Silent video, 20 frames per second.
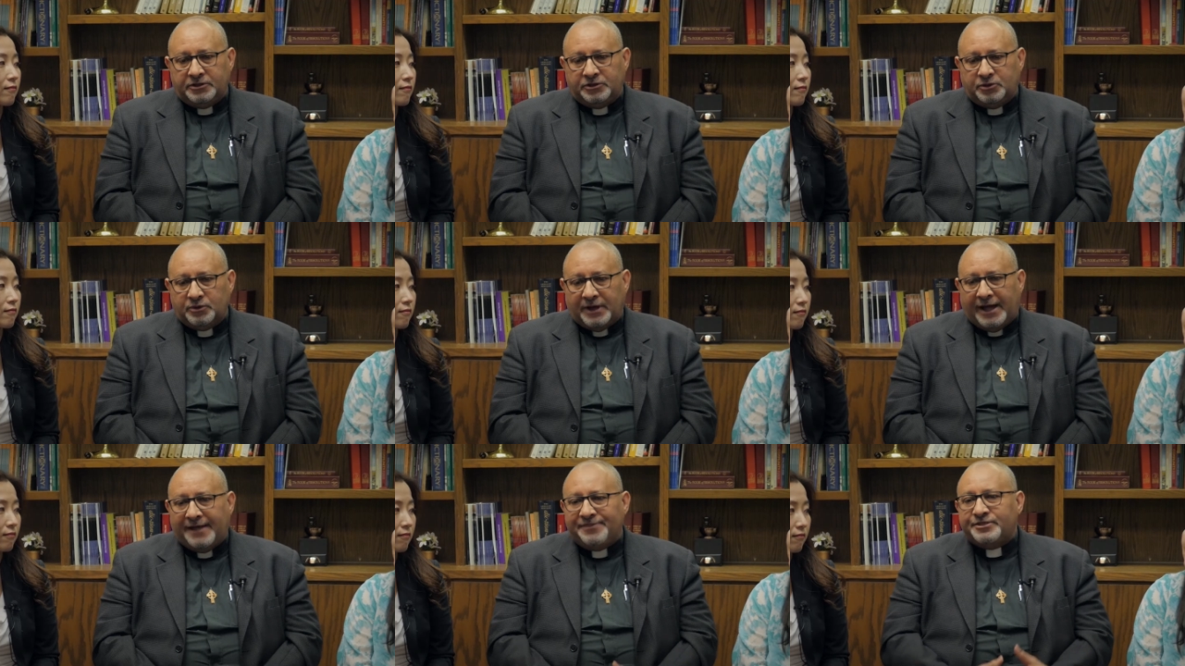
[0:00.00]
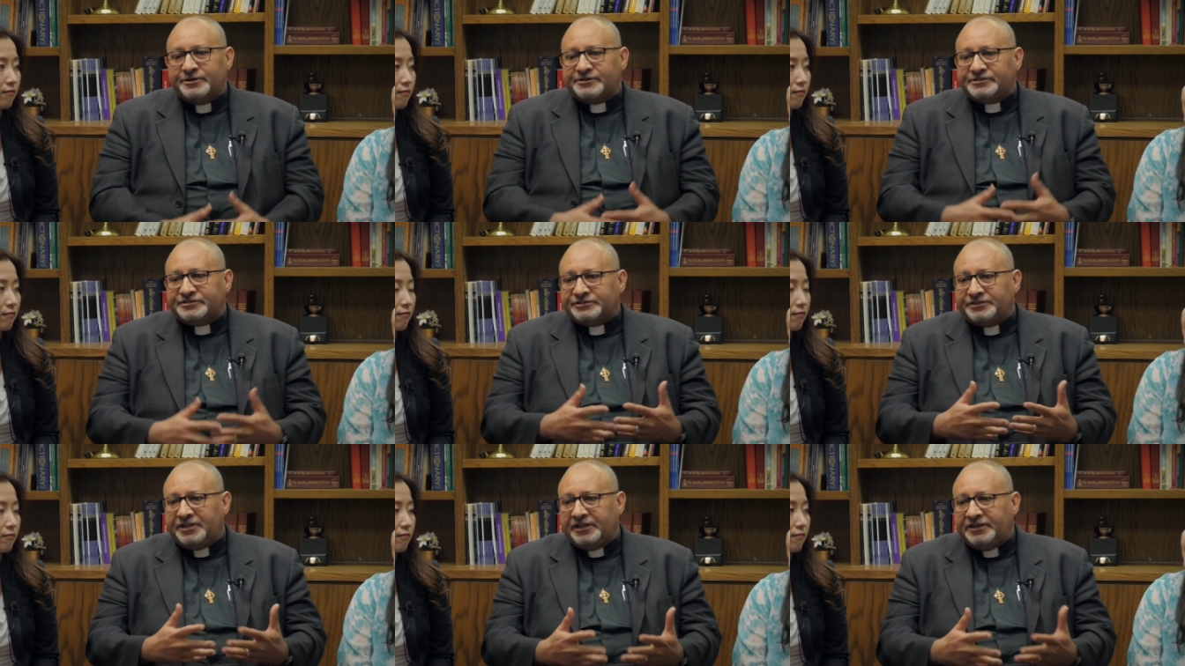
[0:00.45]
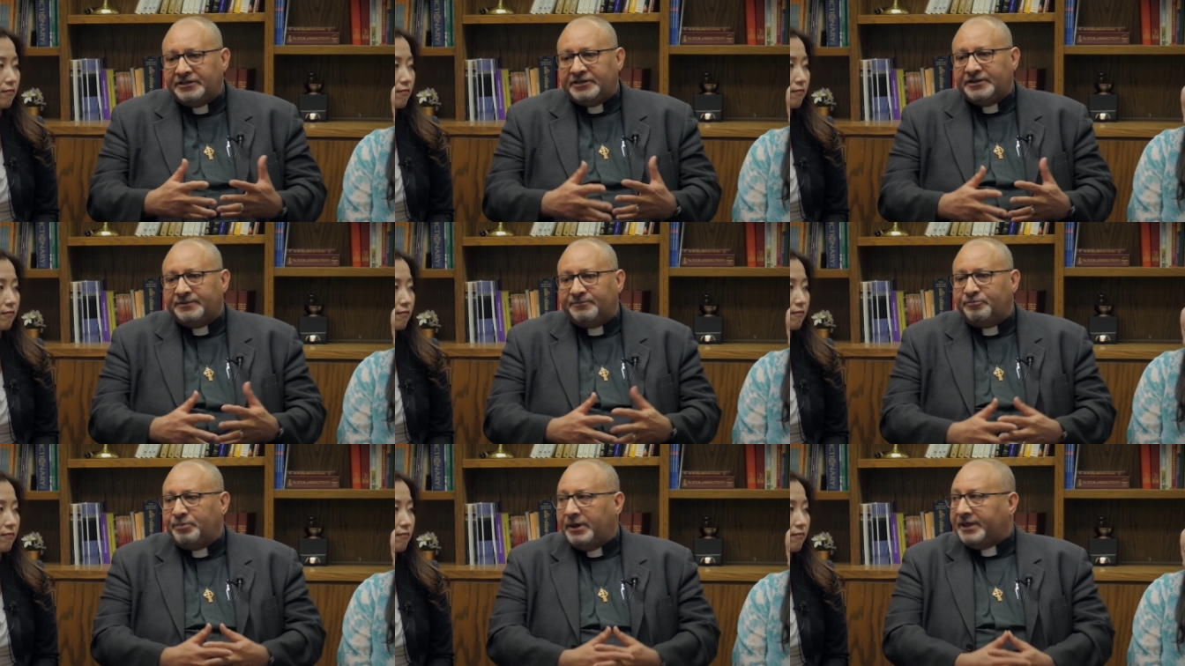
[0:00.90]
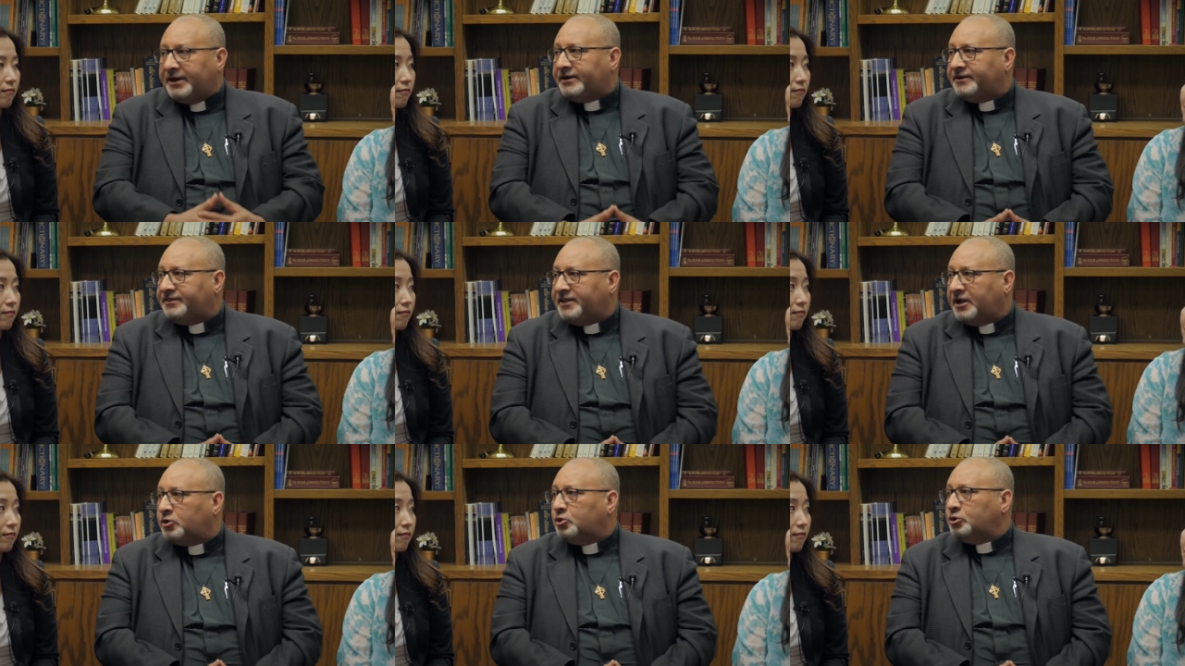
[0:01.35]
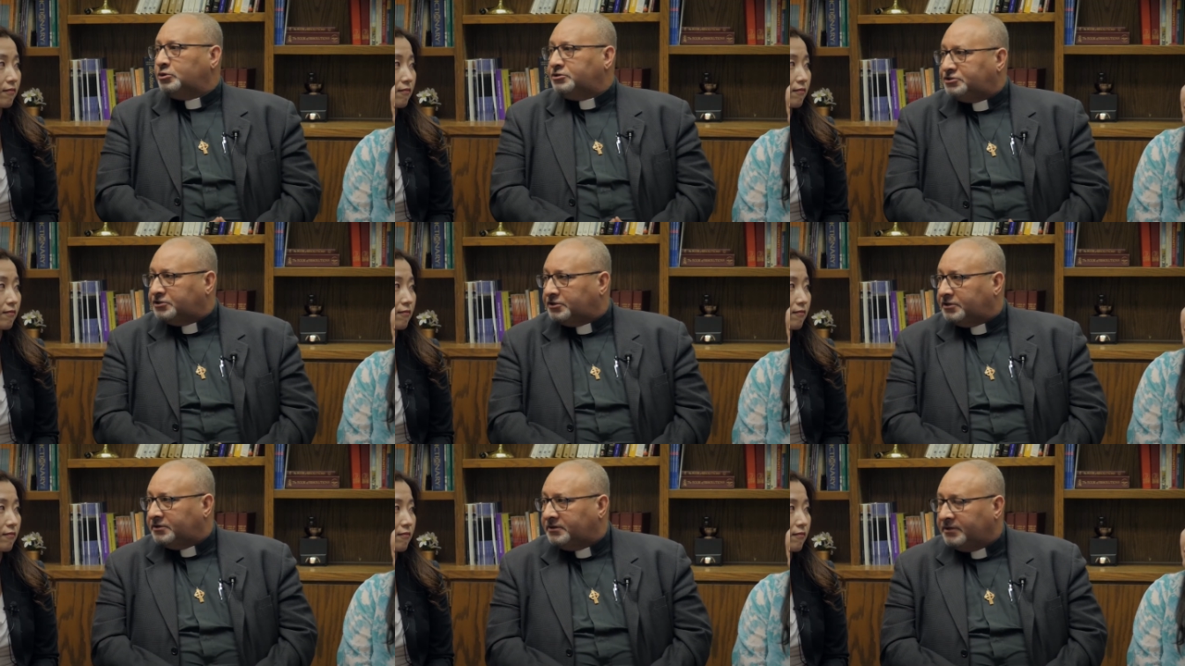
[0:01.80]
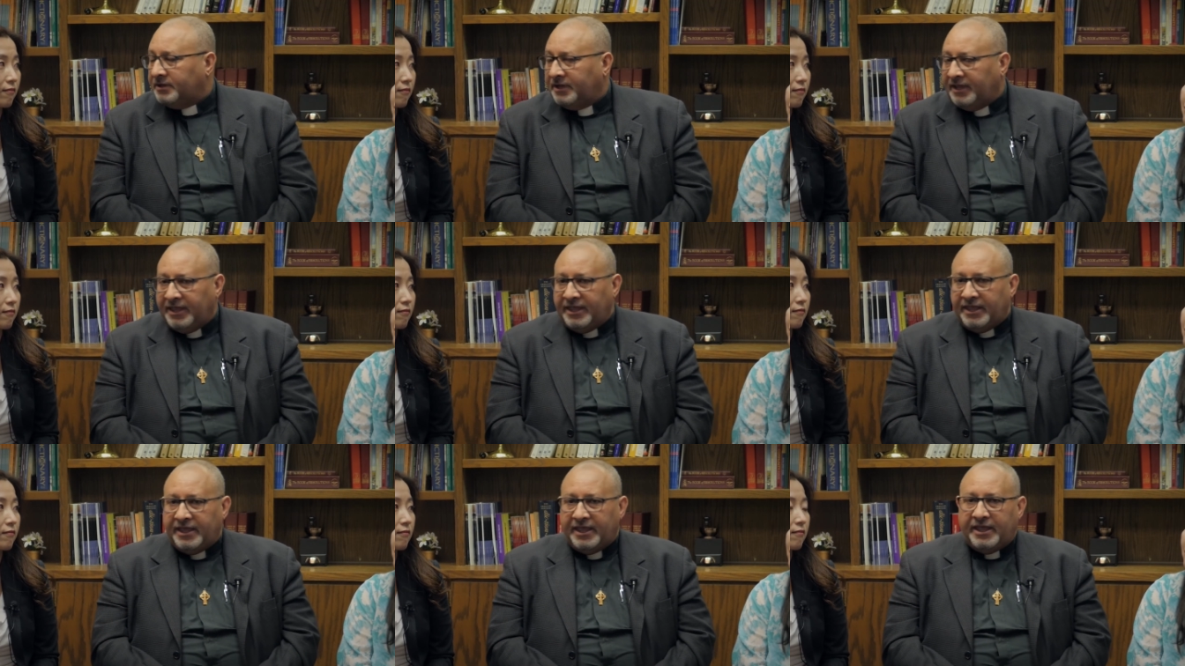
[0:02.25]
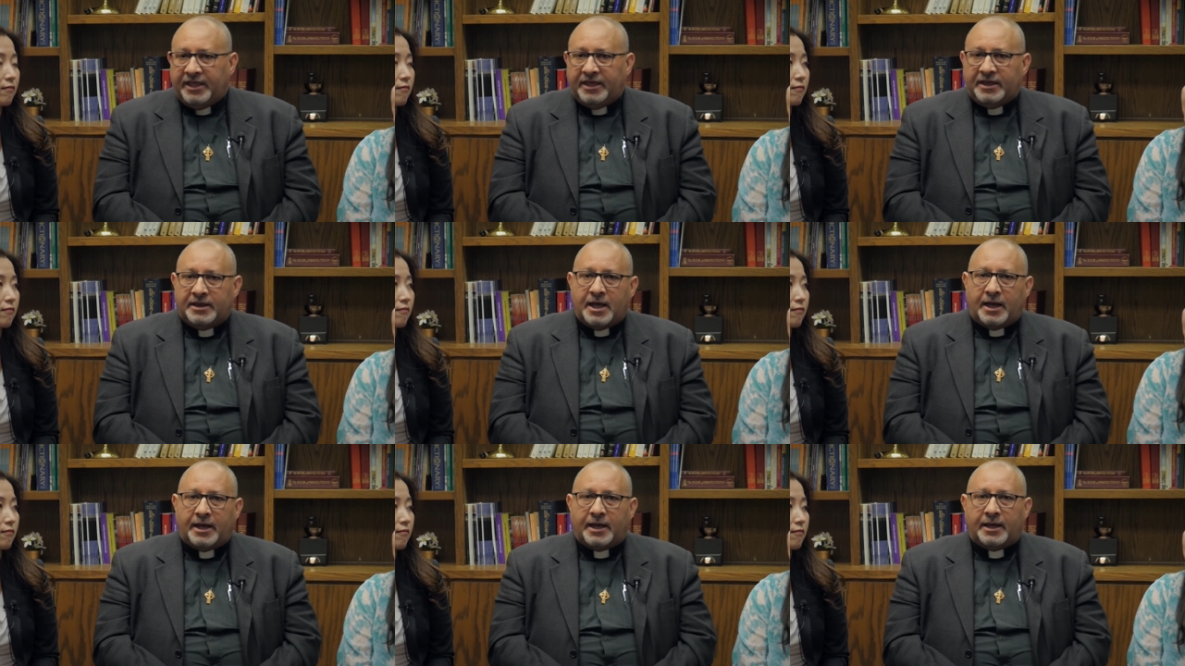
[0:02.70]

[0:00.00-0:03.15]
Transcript: to understand better the culture and